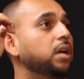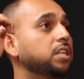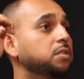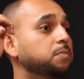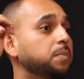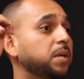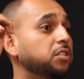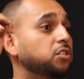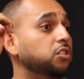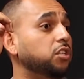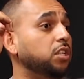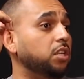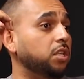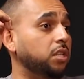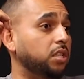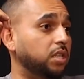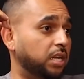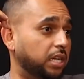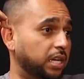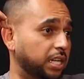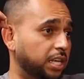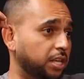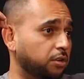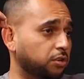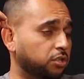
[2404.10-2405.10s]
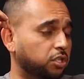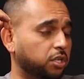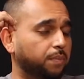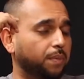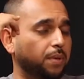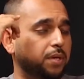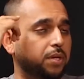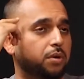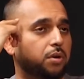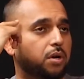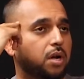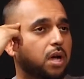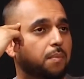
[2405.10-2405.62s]
especially the leadership
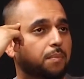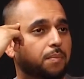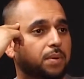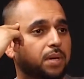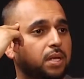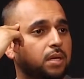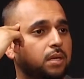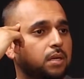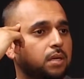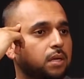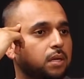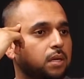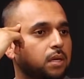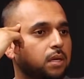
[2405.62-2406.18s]
in your company,